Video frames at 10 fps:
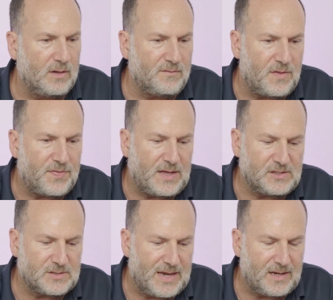of the
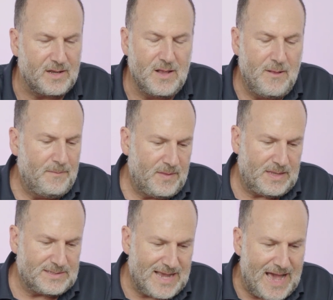things like
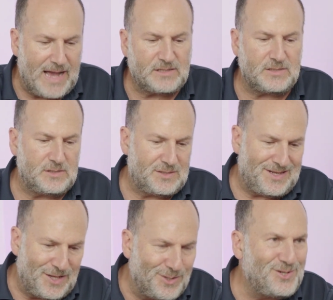the taxes,
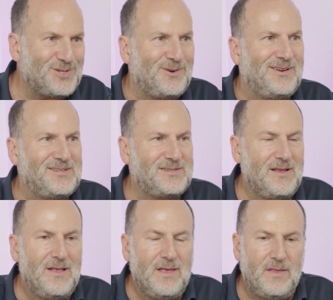the insurance,
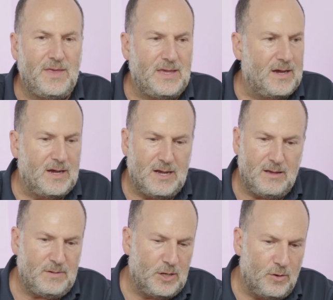
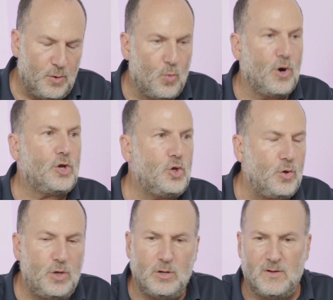the work
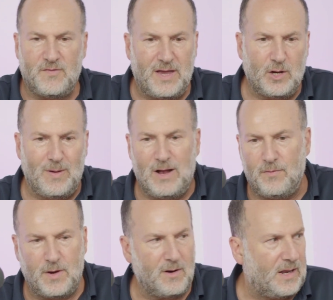you do. If I go
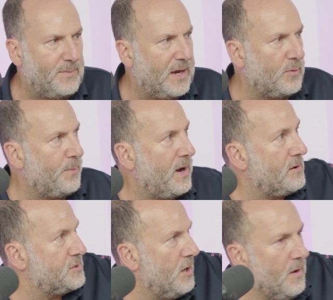out there and I make
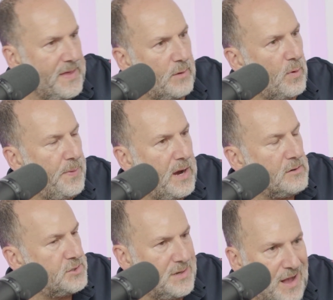repairs, all that
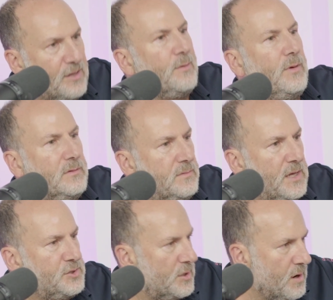repair is deductible.
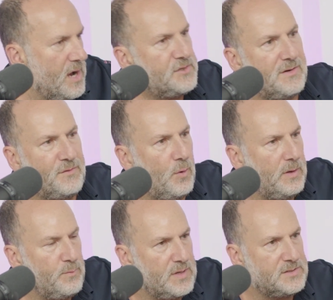It's a cost of
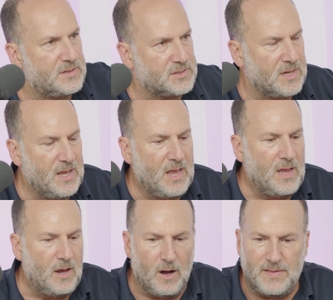doing business.
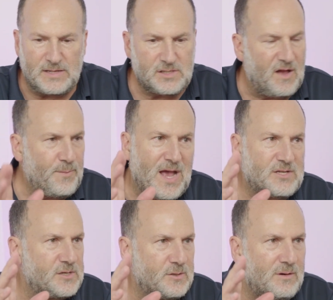All that stuff
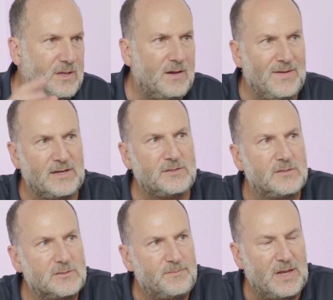passes through to the
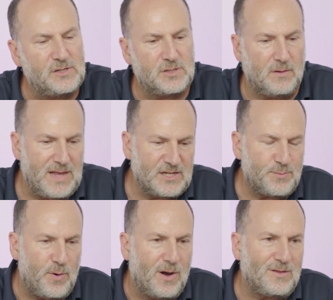investors. And so that's
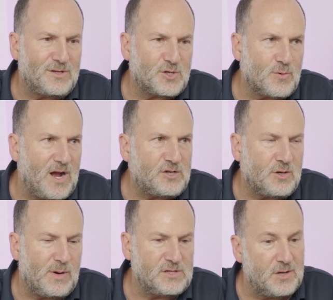part of the
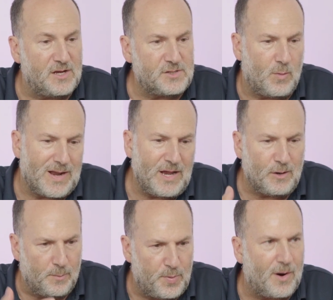structure, but it's also what I
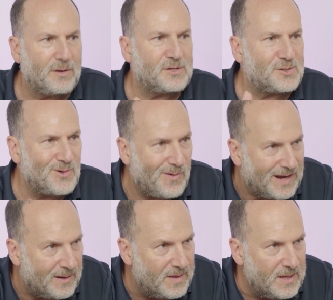call part of the
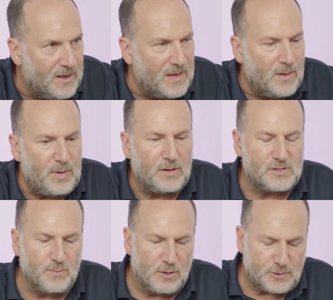story.
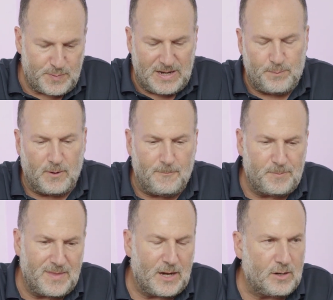Because most
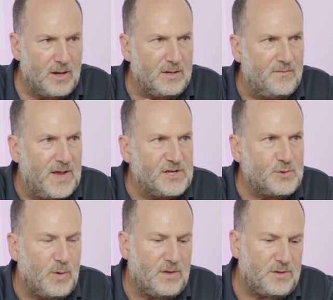people that are going to
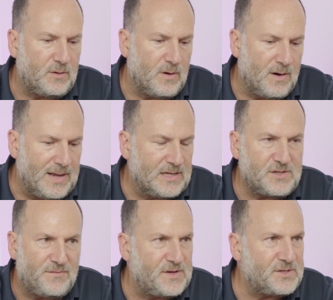invest with you are not
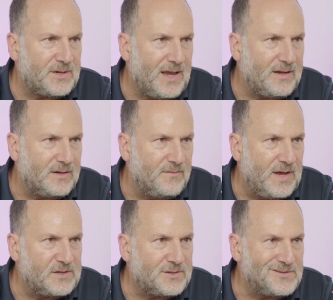sophisticated
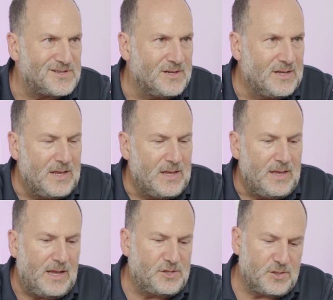investors.
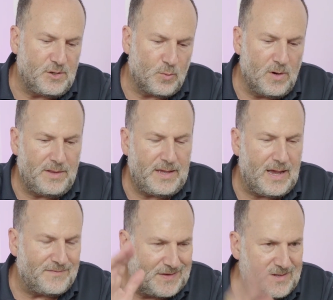And so you really
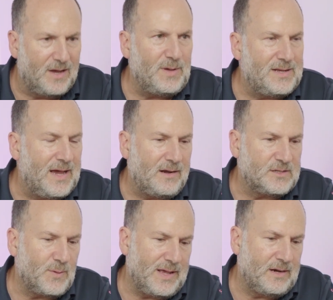have to dumb it down.
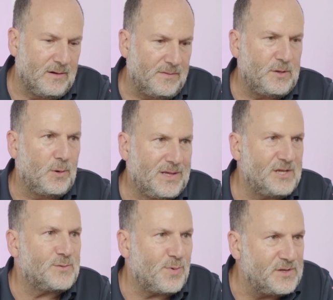It's what I call the old
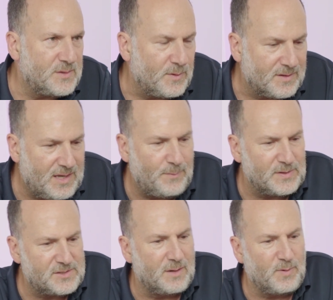KISS principle. Keep
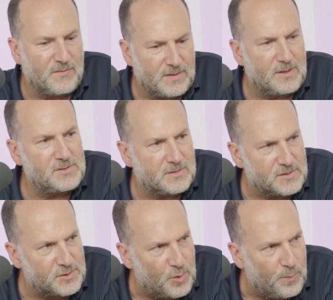it simple for those that are
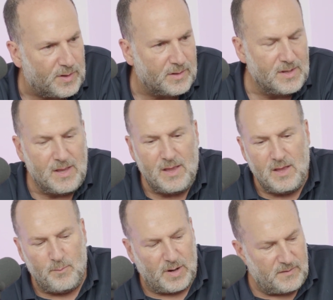stupid.
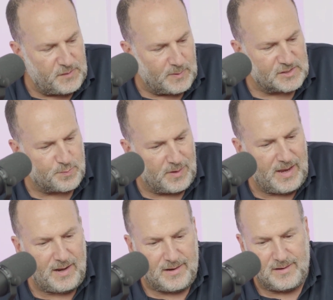But if you
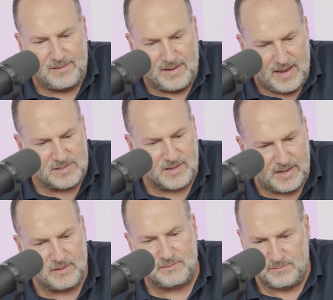explain it as
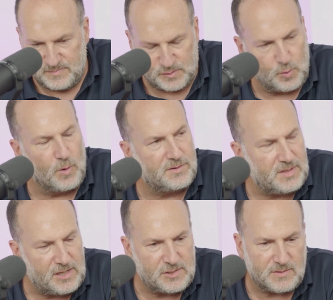a school
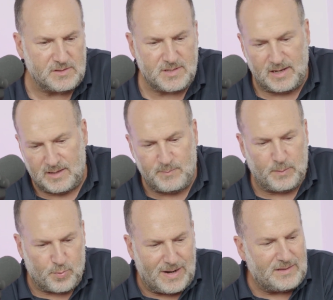teacher and say, let me
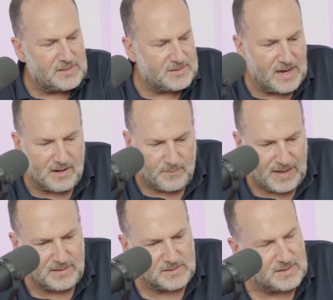break this down and
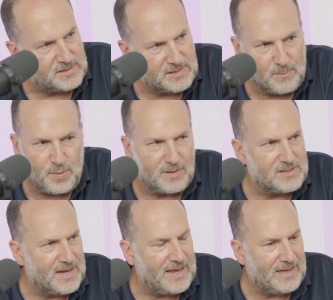make this as simple
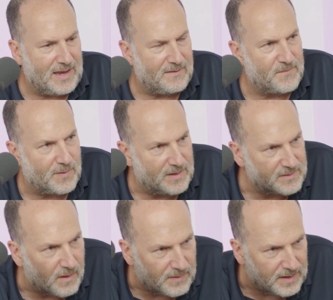as I can for you,
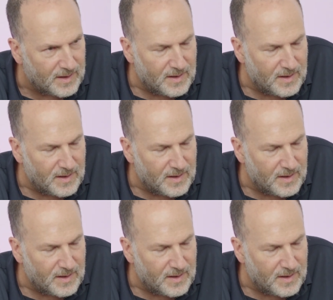Tony,